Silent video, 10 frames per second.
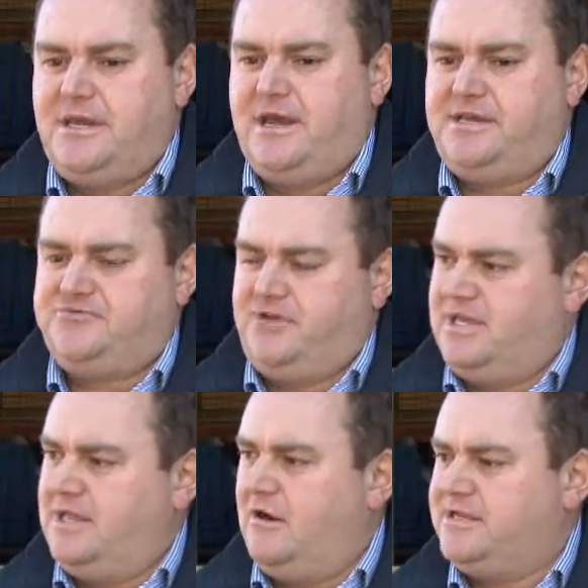know, he's
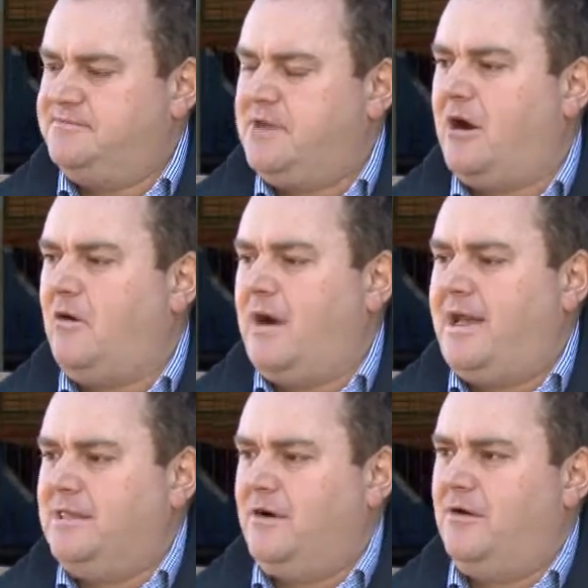really liked him the whole
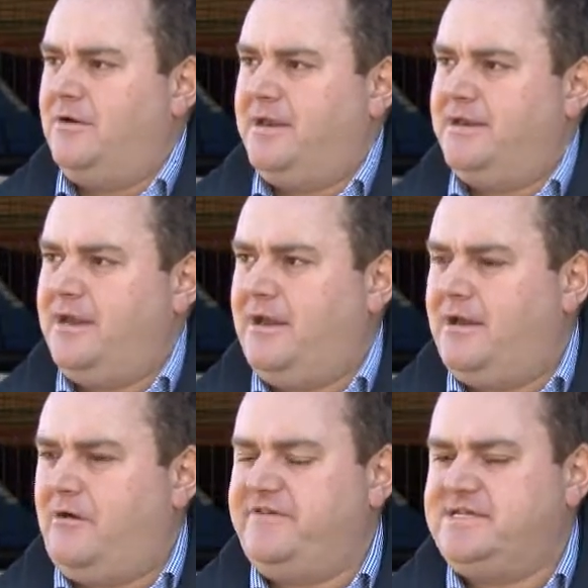way along, and
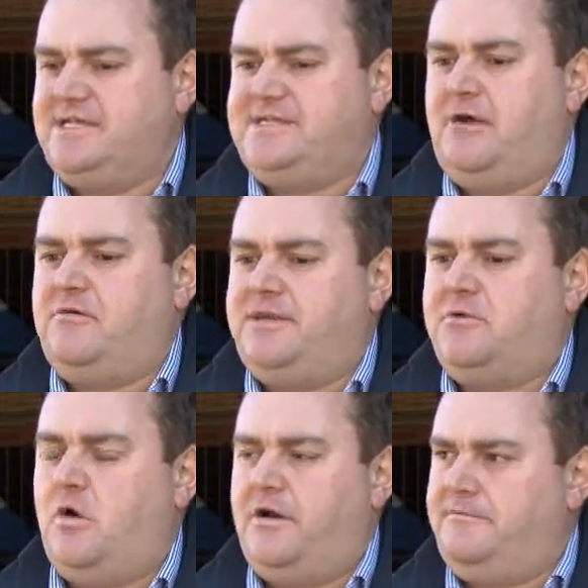obviously dealt with him
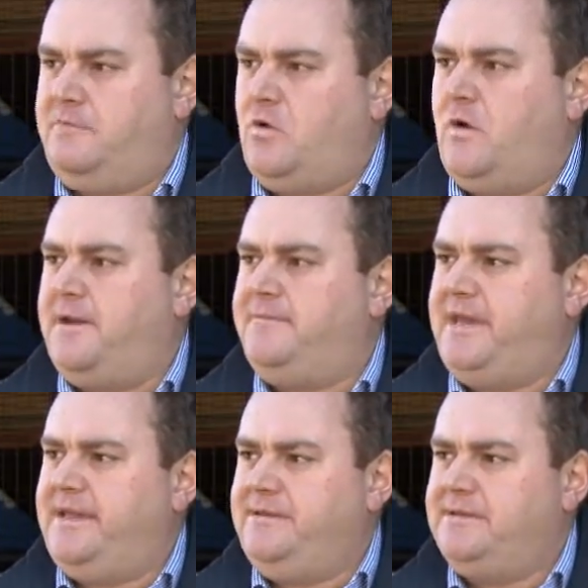quite a
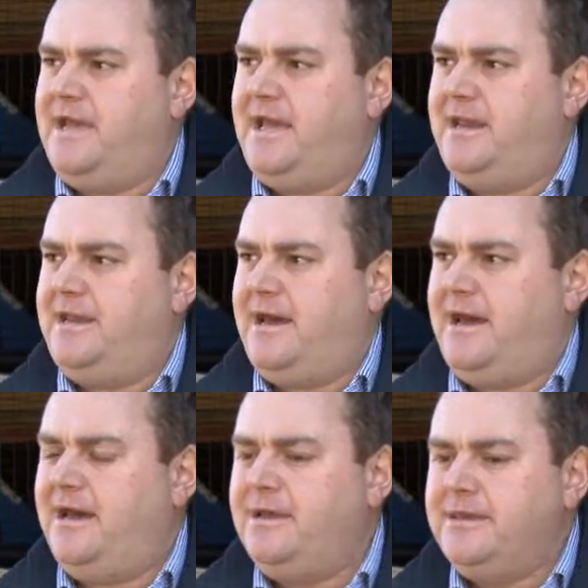bit.
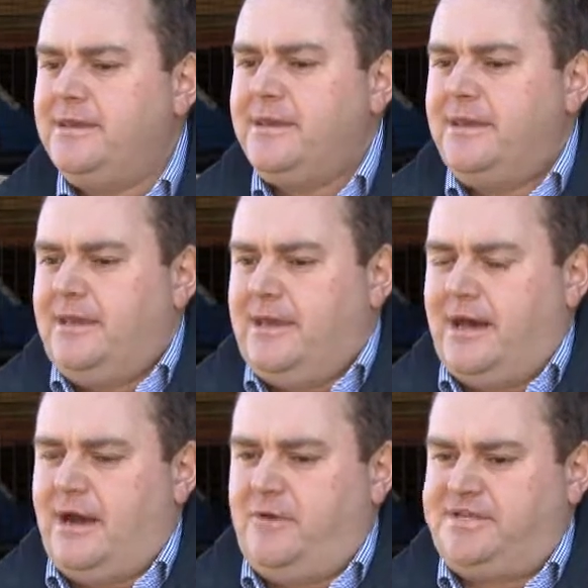And
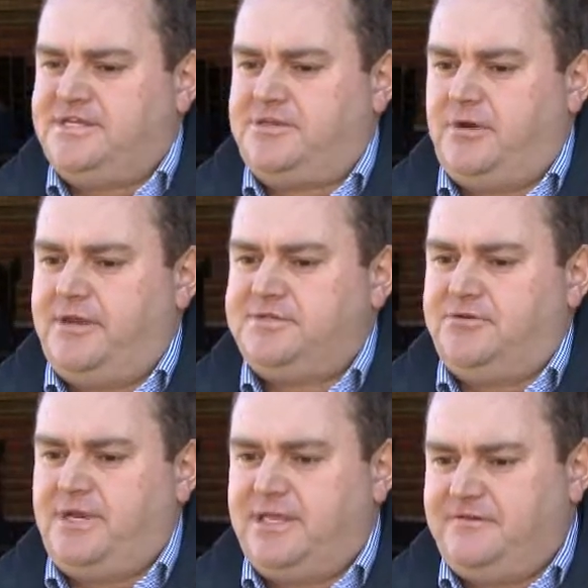we just thought he was
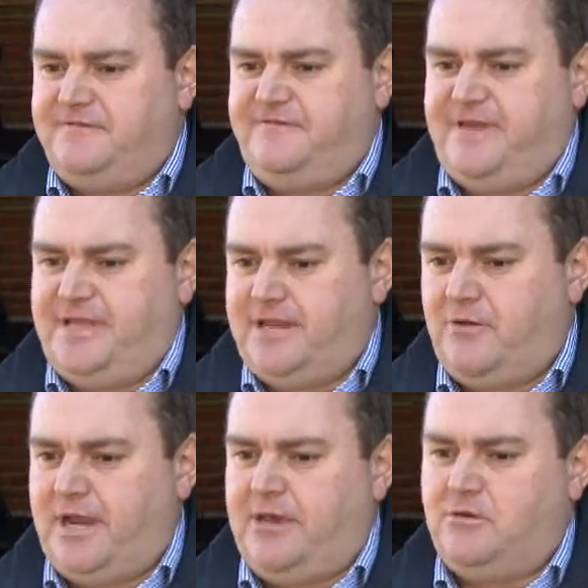a really good fit. You
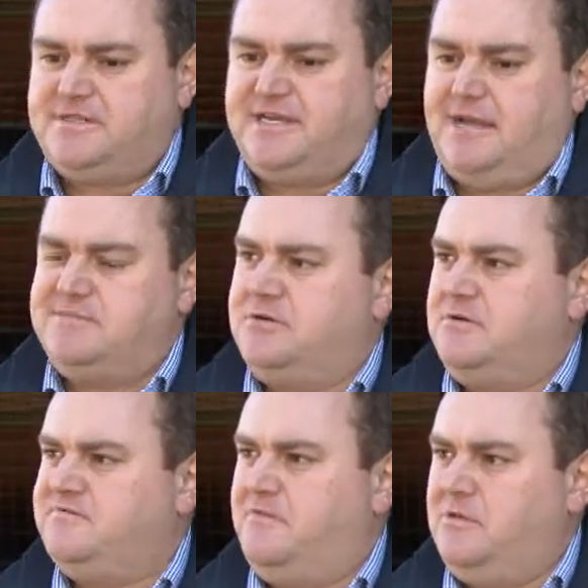know, any horse that comes
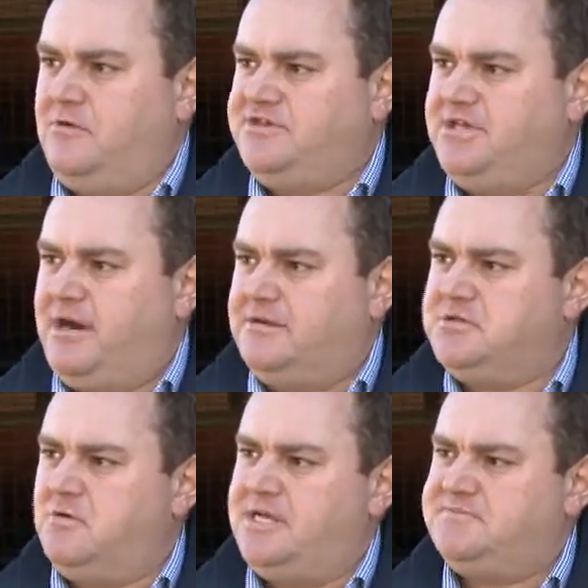across from Lloyd's, you know,
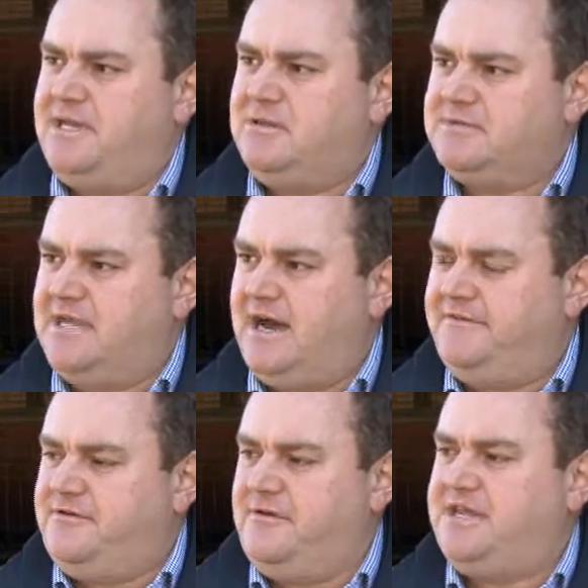it's always been looked
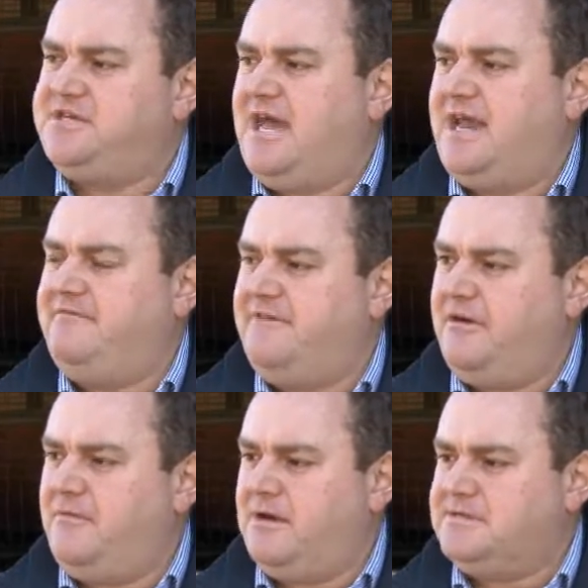after and educated
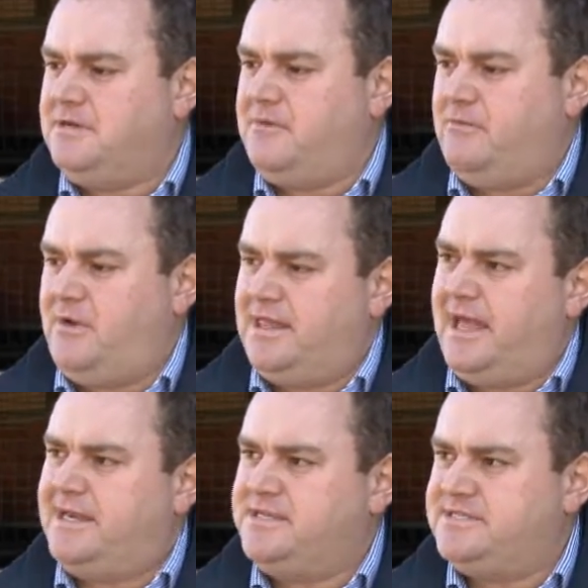very well. So we're
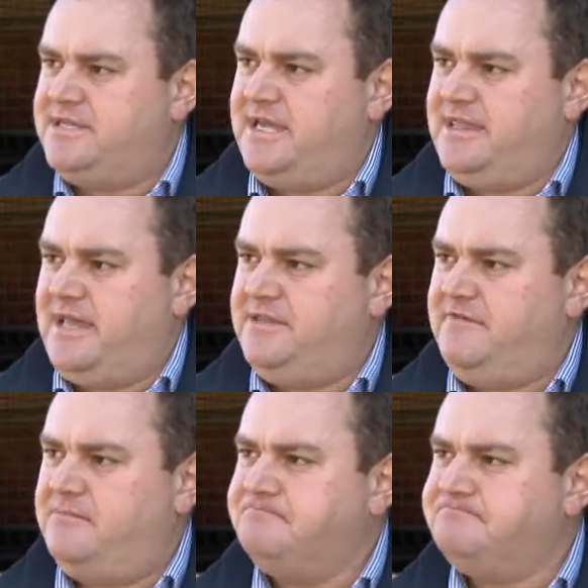lucky just to get the end of him.